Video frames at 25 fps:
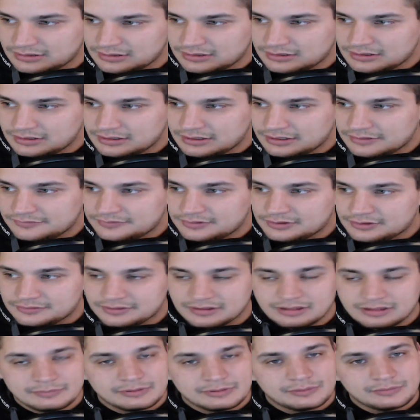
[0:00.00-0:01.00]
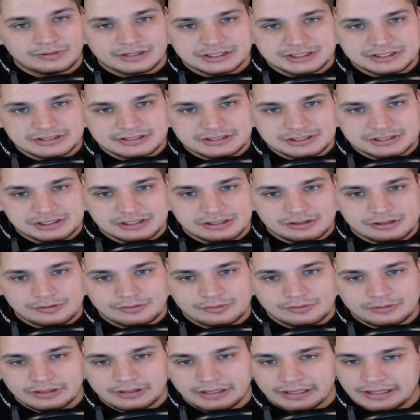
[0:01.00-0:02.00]
if you're thinking about watching the
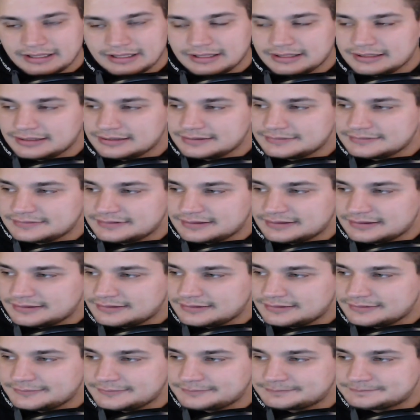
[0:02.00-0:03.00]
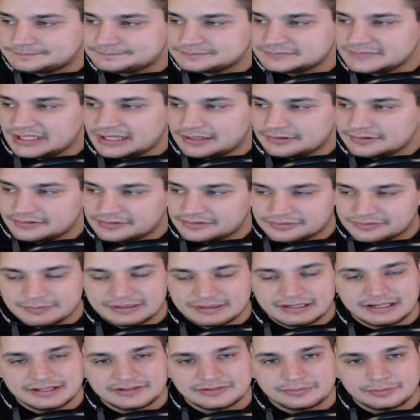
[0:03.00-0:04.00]
show. And yeah, this is my
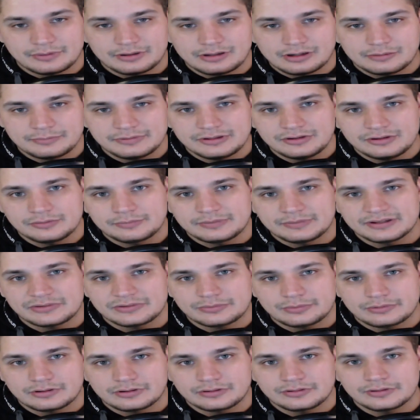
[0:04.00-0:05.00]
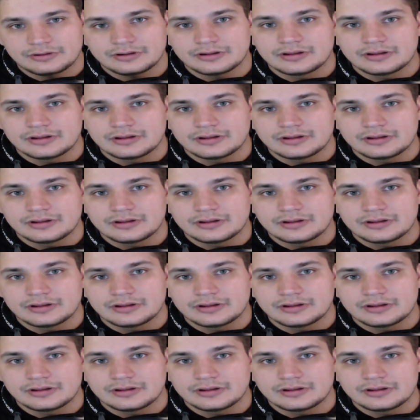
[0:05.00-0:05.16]
non-spoiler. I'll be doing my spoiler